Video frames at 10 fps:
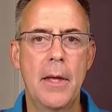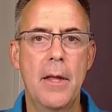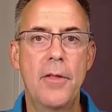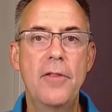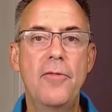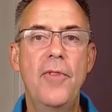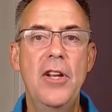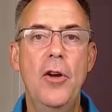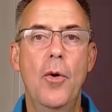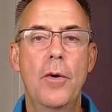This
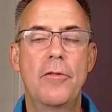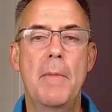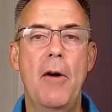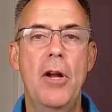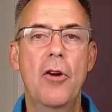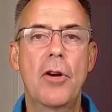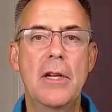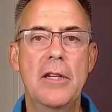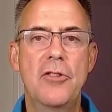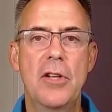video is about air
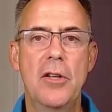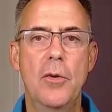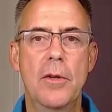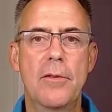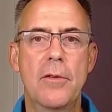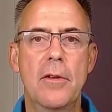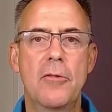conditioning units,